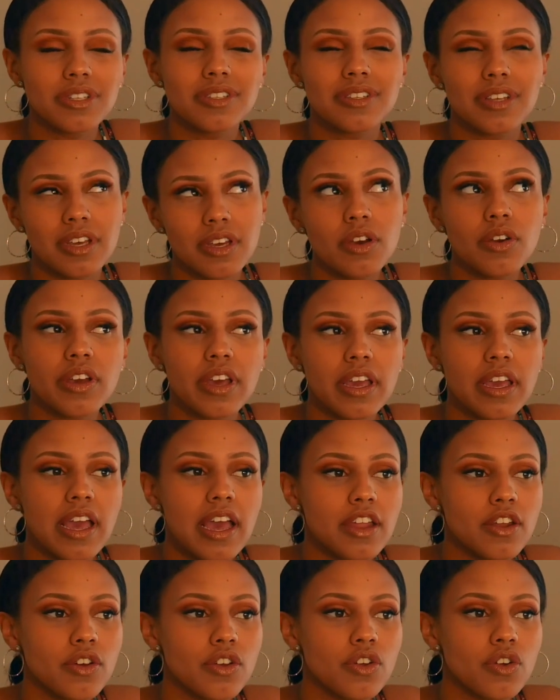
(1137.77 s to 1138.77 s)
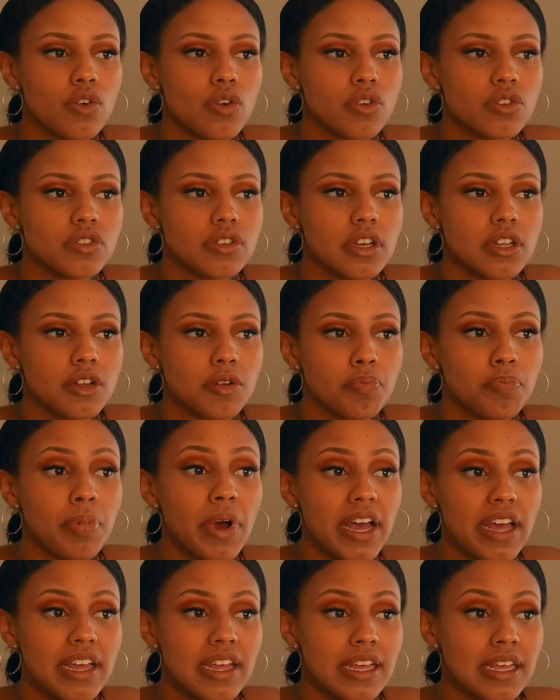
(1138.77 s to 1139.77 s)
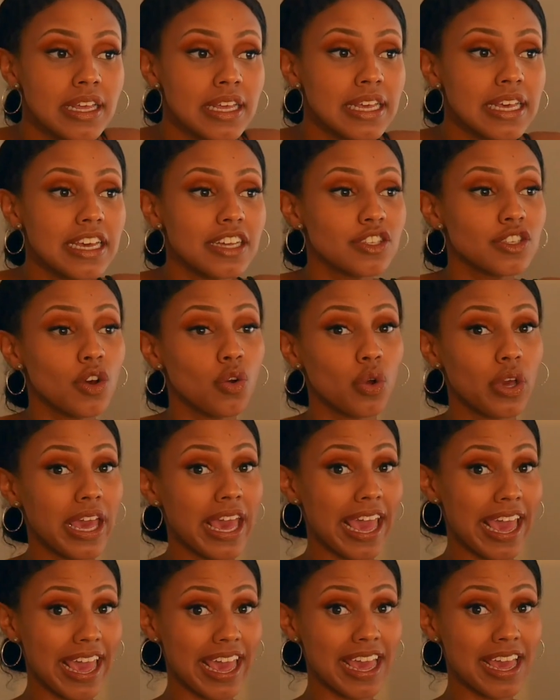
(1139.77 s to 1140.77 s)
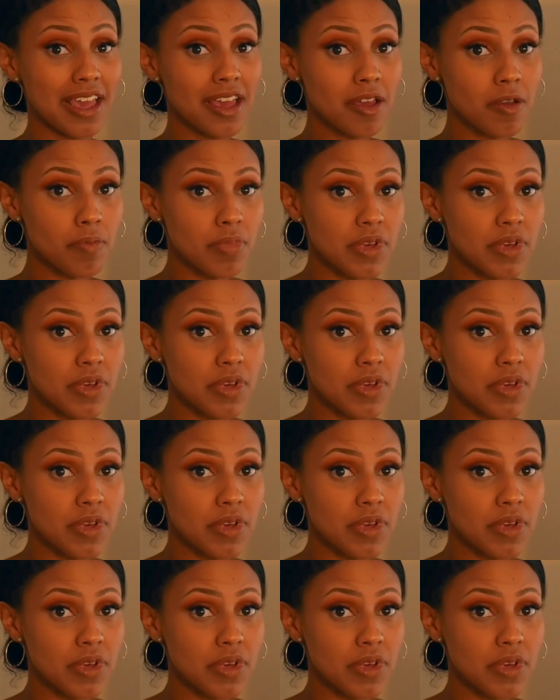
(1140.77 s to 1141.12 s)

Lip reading: It's like, okay, yeah, I know you're a wholesaler, but it's okay